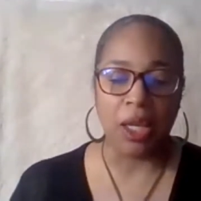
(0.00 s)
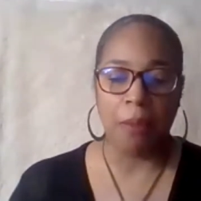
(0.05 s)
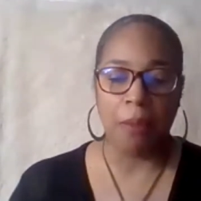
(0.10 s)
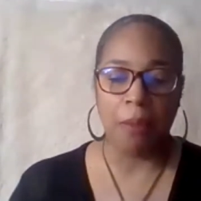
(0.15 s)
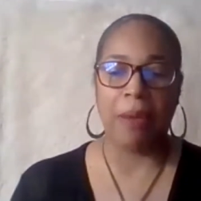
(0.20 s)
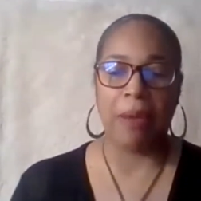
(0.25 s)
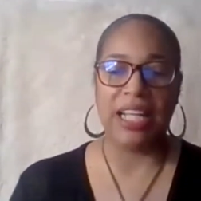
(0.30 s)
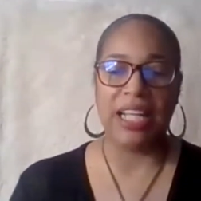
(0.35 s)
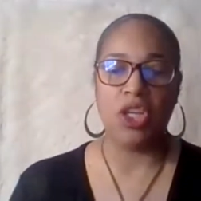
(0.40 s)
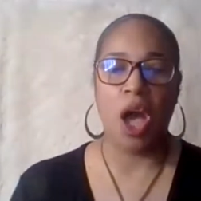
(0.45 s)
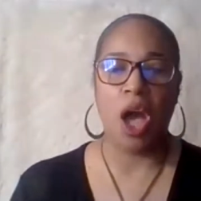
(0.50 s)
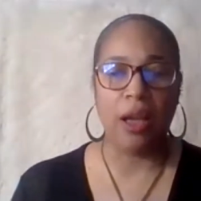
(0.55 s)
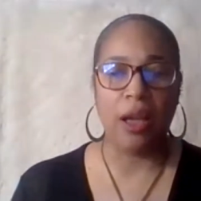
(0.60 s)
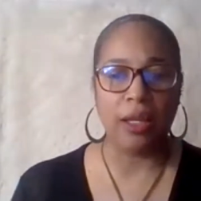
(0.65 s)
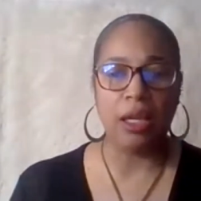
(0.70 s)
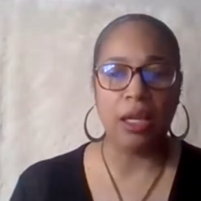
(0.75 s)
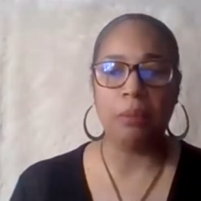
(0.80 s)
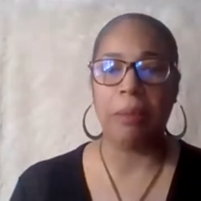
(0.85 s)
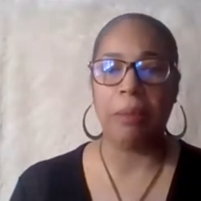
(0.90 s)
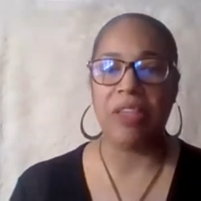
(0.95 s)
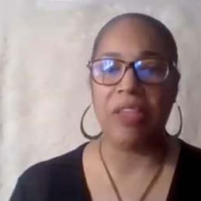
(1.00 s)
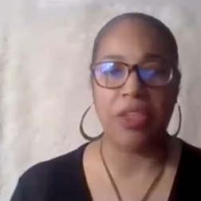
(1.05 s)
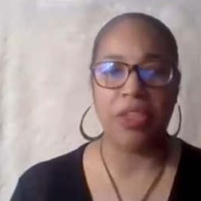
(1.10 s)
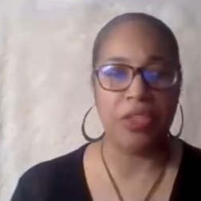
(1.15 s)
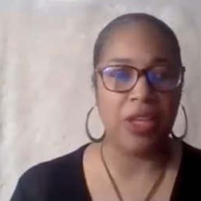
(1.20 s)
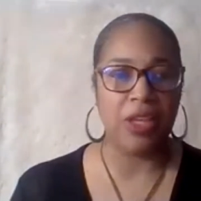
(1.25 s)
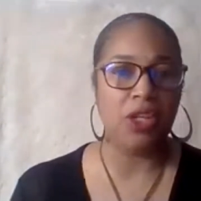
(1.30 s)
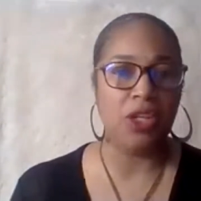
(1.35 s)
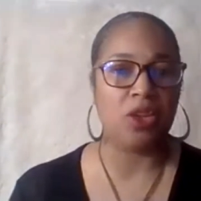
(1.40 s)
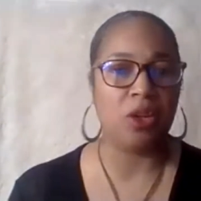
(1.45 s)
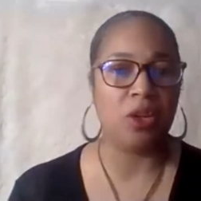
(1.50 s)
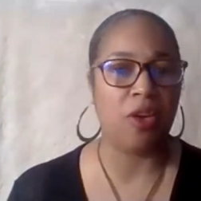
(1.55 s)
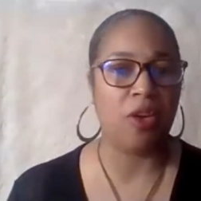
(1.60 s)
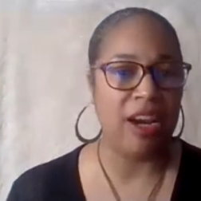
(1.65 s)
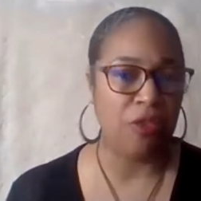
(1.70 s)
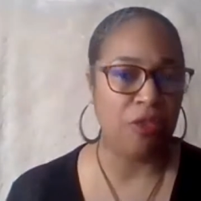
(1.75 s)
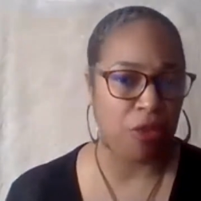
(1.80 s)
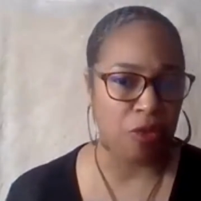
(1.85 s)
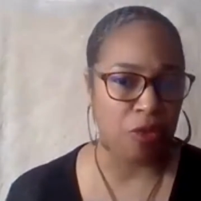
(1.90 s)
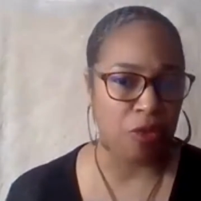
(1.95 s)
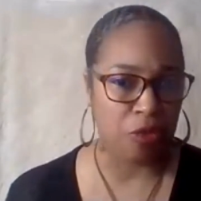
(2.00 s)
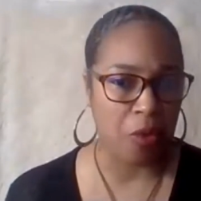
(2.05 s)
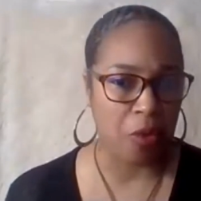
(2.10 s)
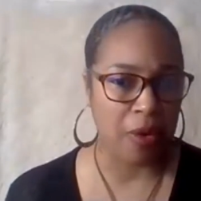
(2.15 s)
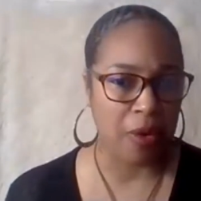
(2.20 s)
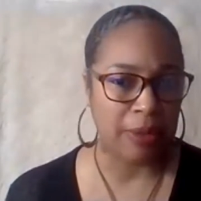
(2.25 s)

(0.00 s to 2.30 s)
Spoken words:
by talking about the things you're grateful for.